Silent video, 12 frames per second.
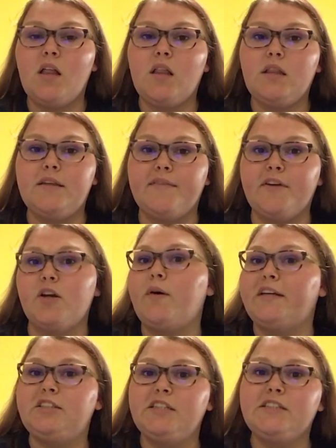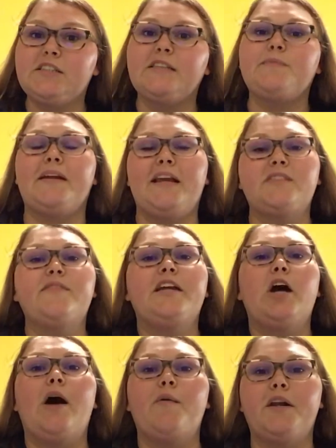different questions, because my next
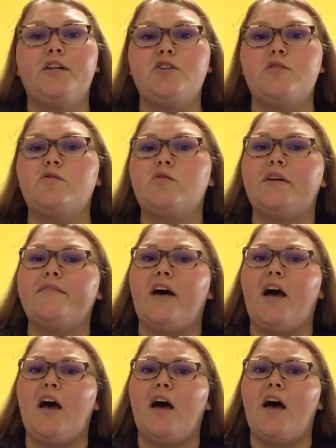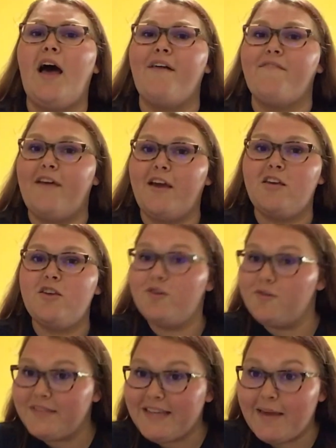video I want to do sort of a
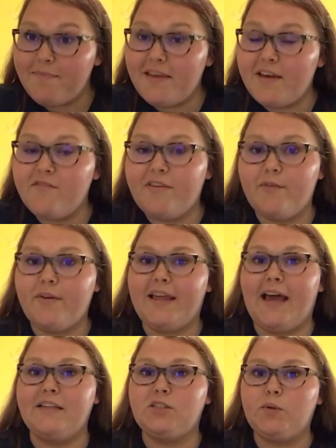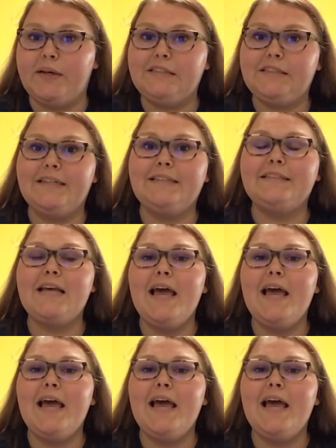FAQ type thing, frequently asked questions,